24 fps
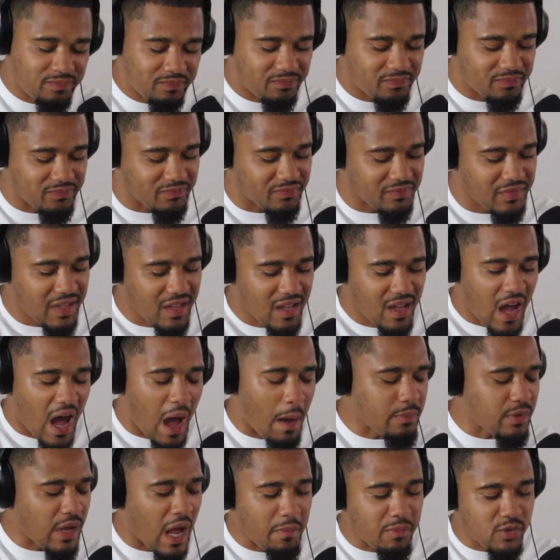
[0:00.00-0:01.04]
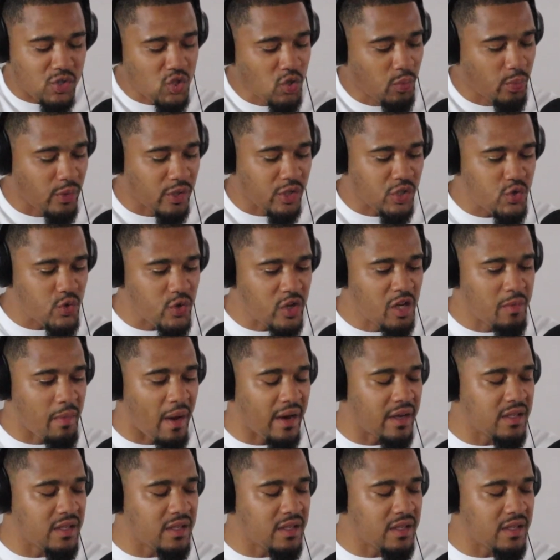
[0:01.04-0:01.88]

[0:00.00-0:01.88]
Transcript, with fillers: I'm, I'm super intrigued by